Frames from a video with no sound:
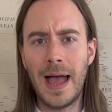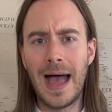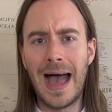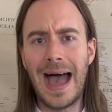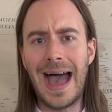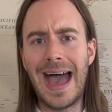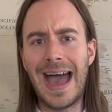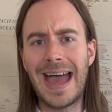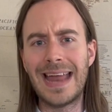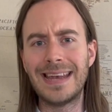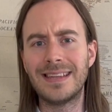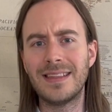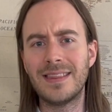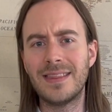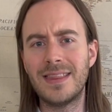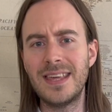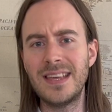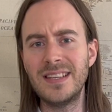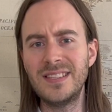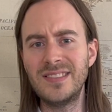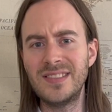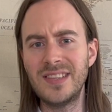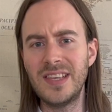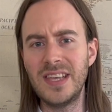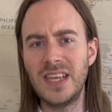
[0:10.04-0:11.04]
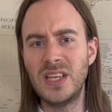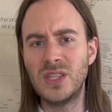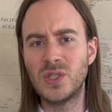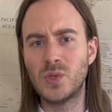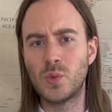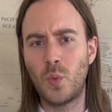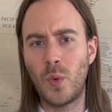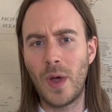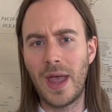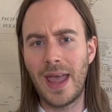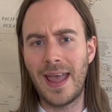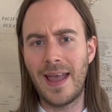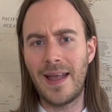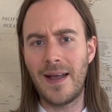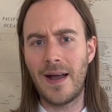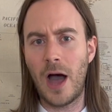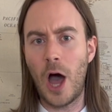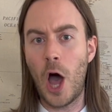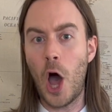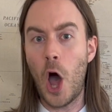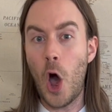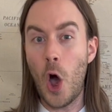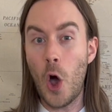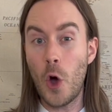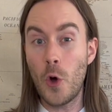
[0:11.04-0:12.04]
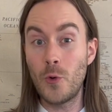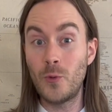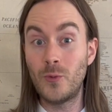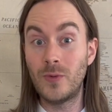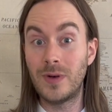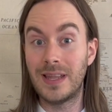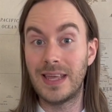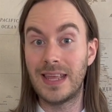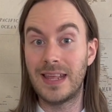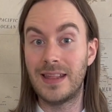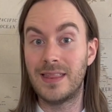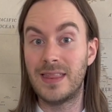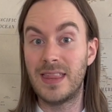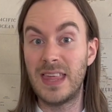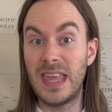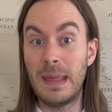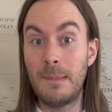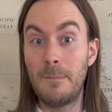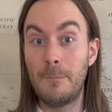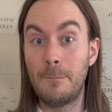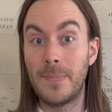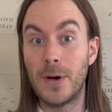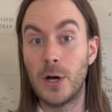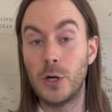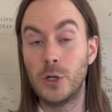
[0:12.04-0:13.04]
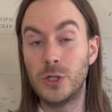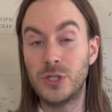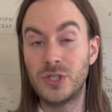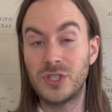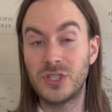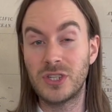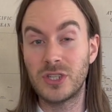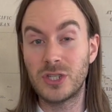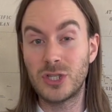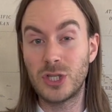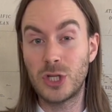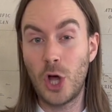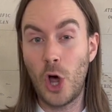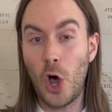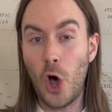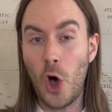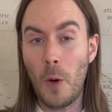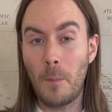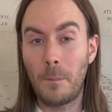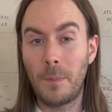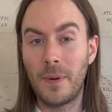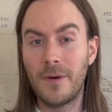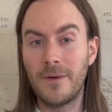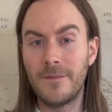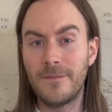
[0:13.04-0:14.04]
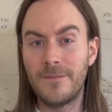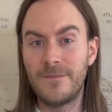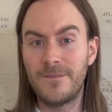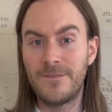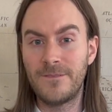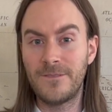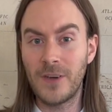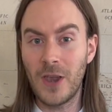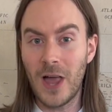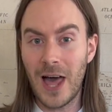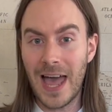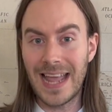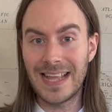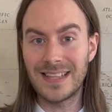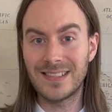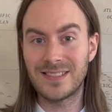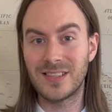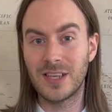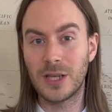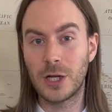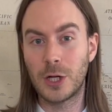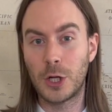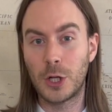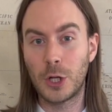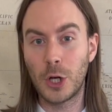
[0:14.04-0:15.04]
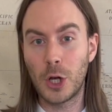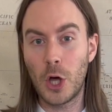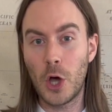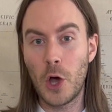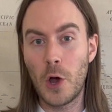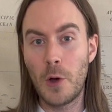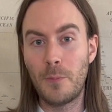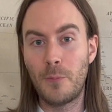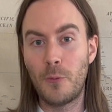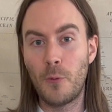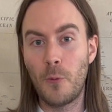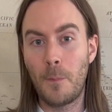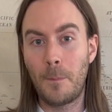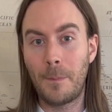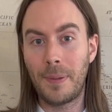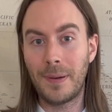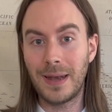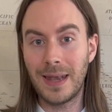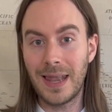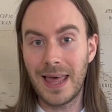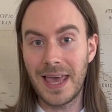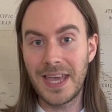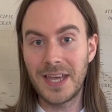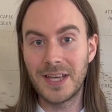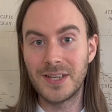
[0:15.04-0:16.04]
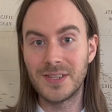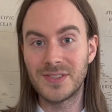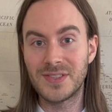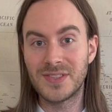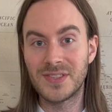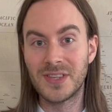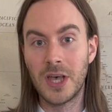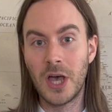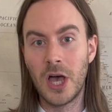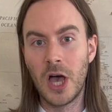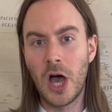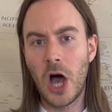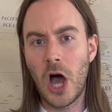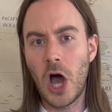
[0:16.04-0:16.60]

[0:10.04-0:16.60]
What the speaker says: And this is where only the most top flight global players